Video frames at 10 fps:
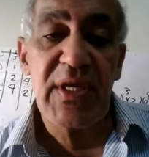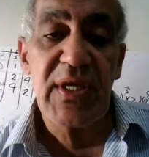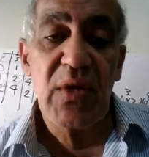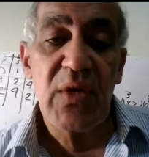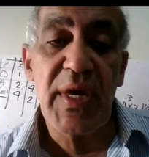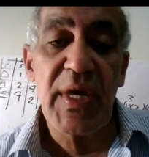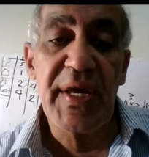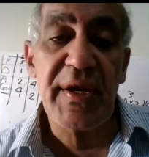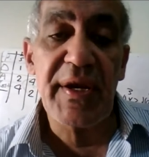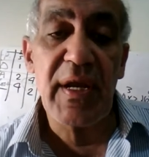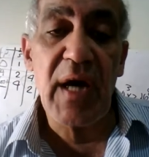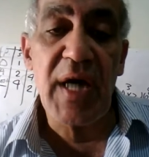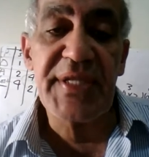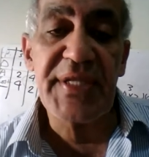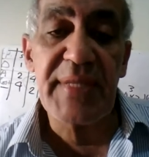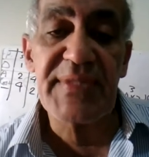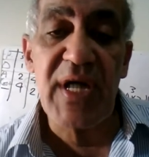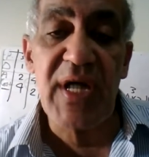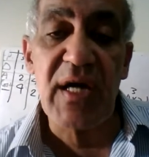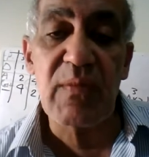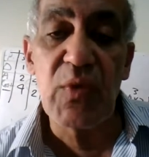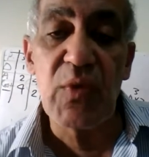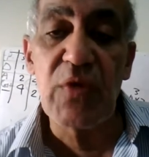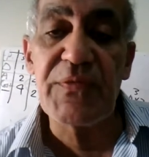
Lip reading: where items are moved